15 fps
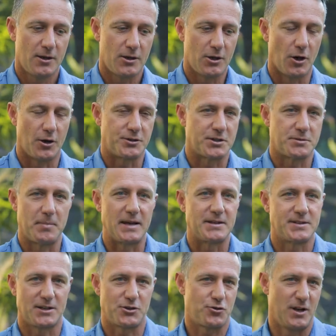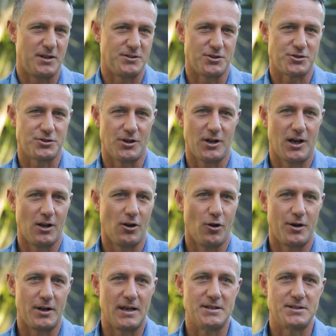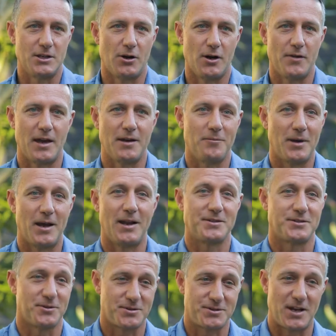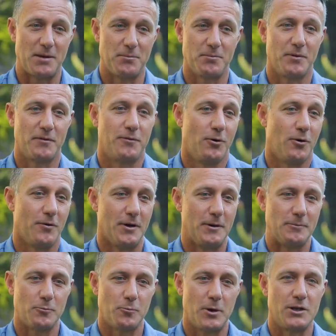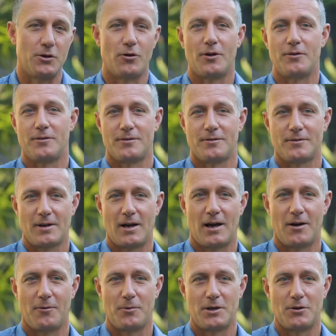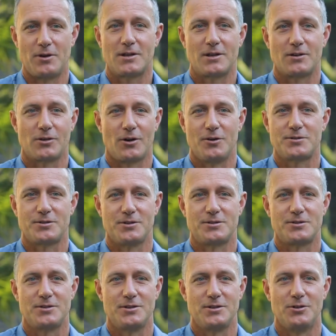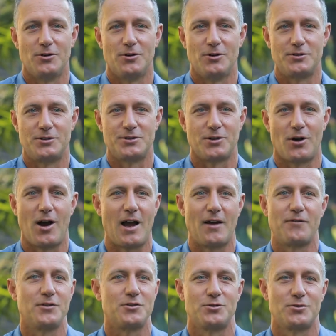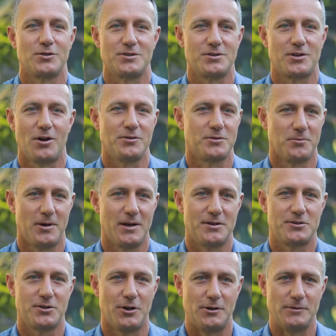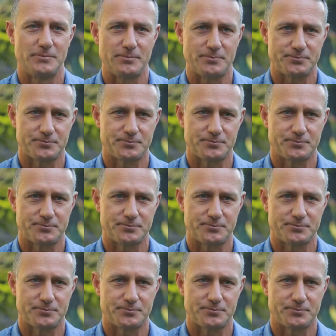you know, it just makes that transition a, a, lot easier. And then, and as I was saying before, that when you're on, um, when you're in ketosis, your desire for sugars goes away. So,